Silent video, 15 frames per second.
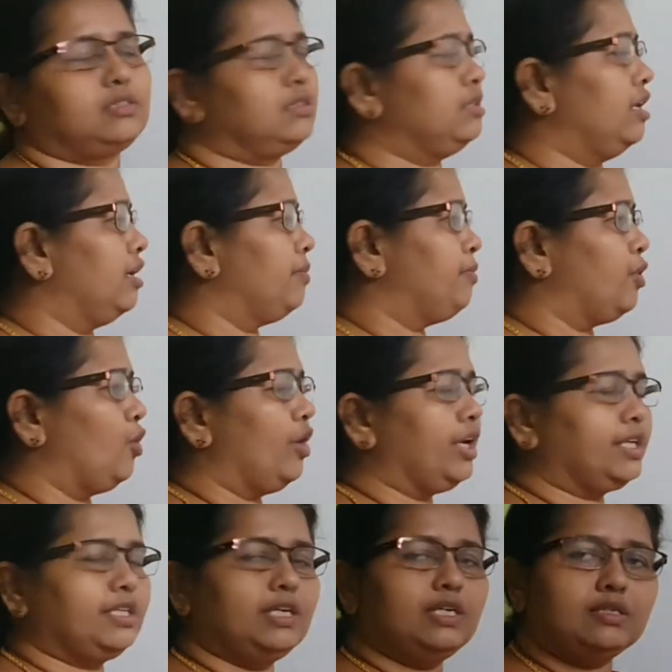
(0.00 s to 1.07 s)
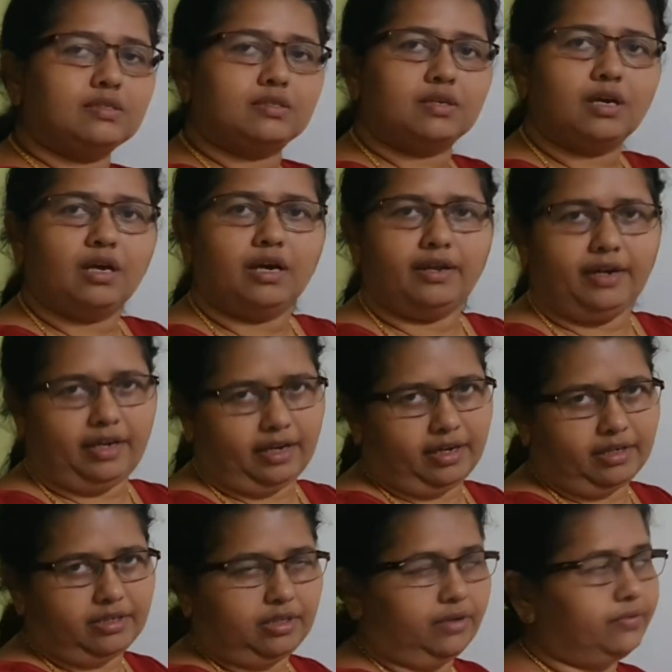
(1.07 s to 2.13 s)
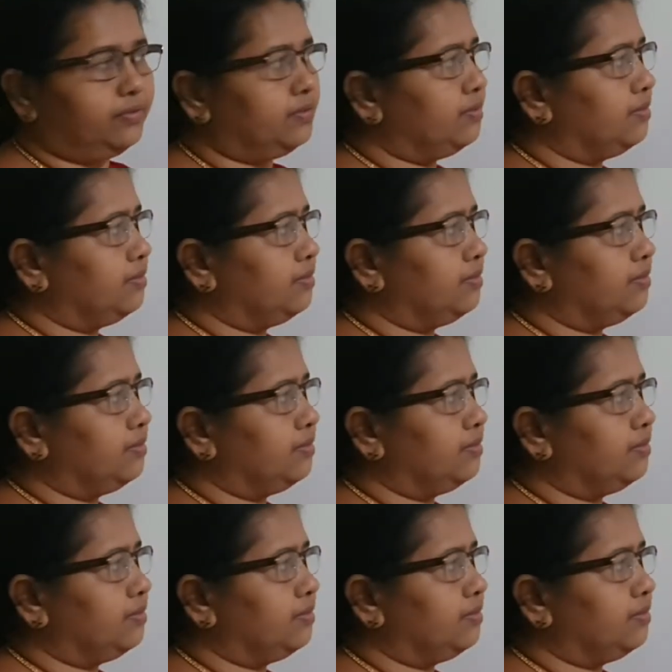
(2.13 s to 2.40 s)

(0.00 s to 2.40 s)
their product is negative.